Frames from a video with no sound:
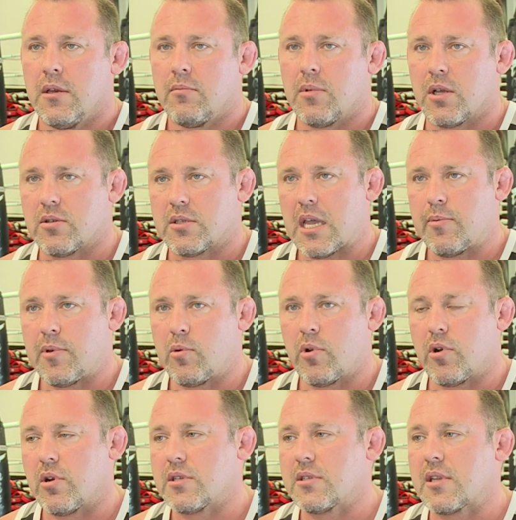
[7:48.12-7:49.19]
But I was happy
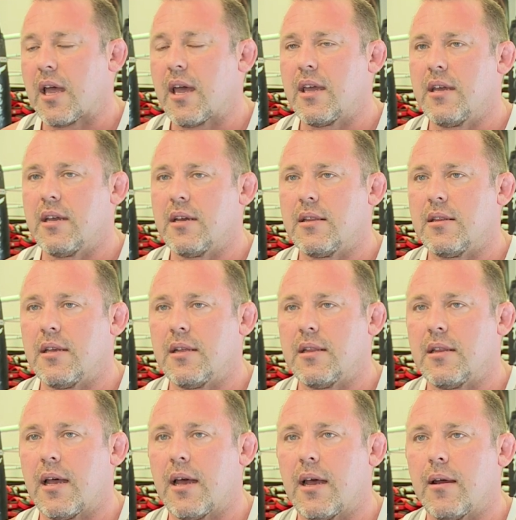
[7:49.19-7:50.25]
where I was staying, and
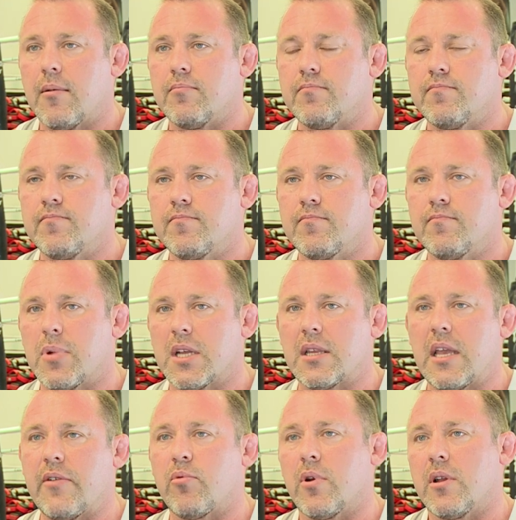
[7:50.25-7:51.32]
then, but
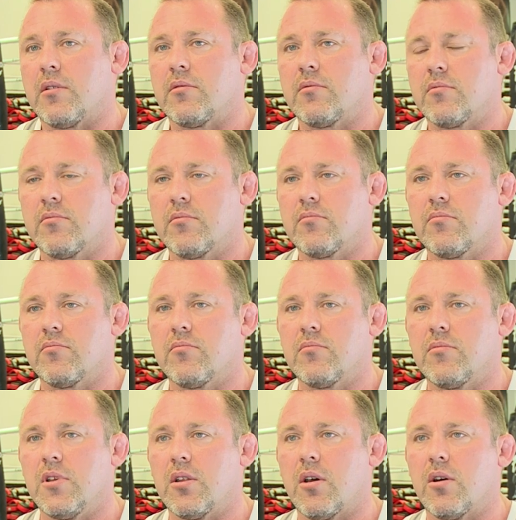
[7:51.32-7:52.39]
everyone,
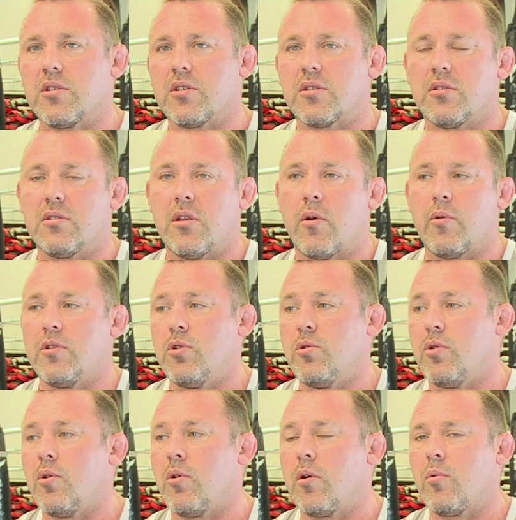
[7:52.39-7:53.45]
you know, no one knew
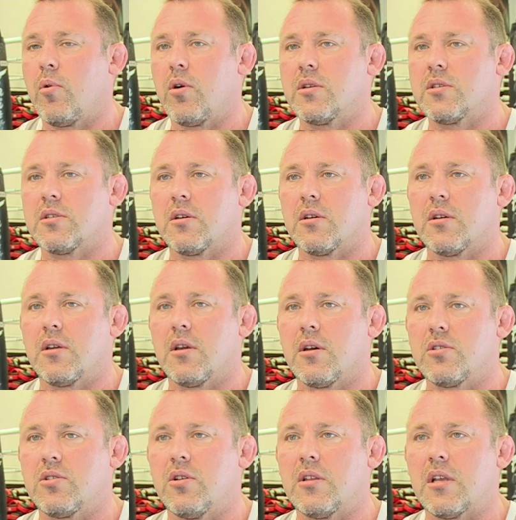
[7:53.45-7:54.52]
who I was. I
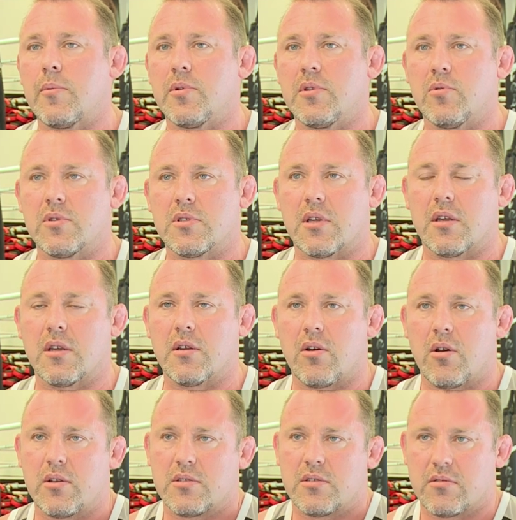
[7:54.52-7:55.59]
turned up, and I was,
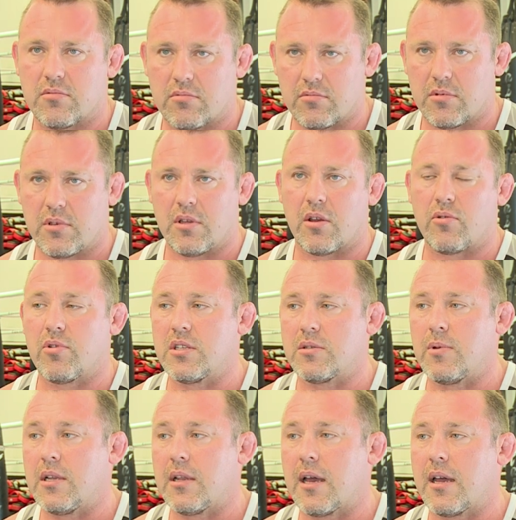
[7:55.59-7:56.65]
you know,
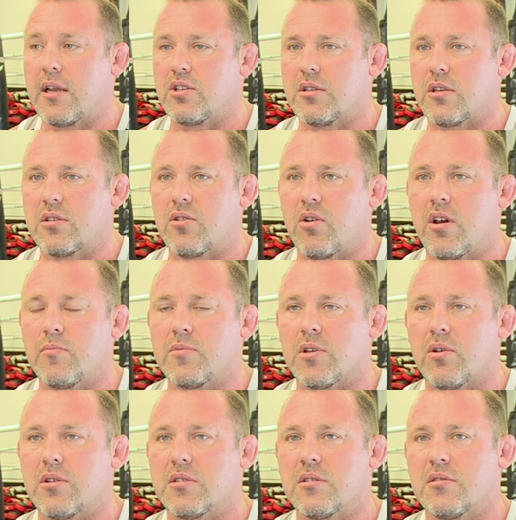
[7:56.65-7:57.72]
reasonably large at the time,
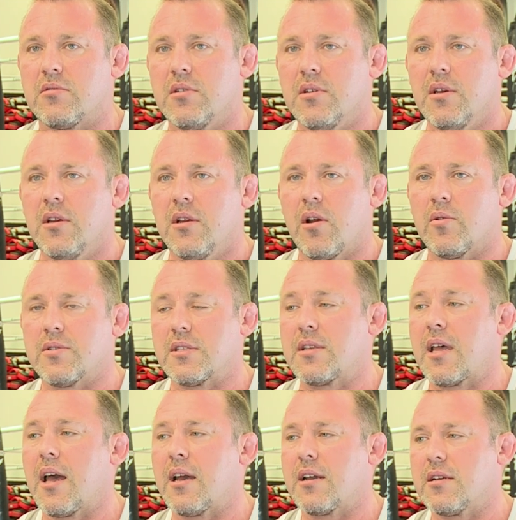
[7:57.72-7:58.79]
so I was a
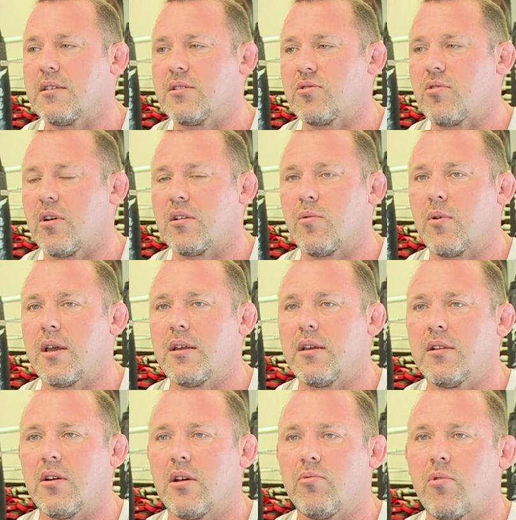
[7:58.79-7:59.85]
target straight away,
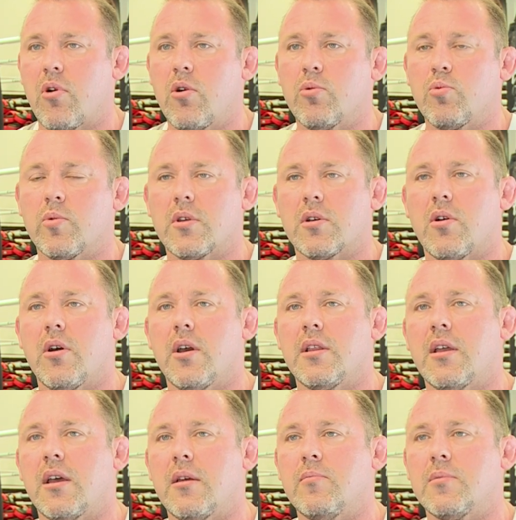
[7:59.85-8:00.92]
and I rolled with a guy
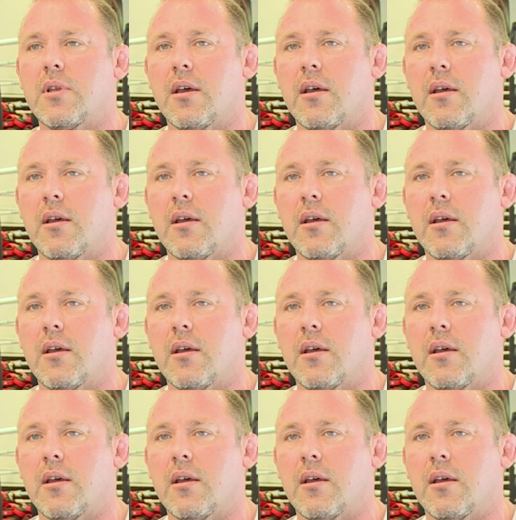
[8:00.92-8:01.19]
named,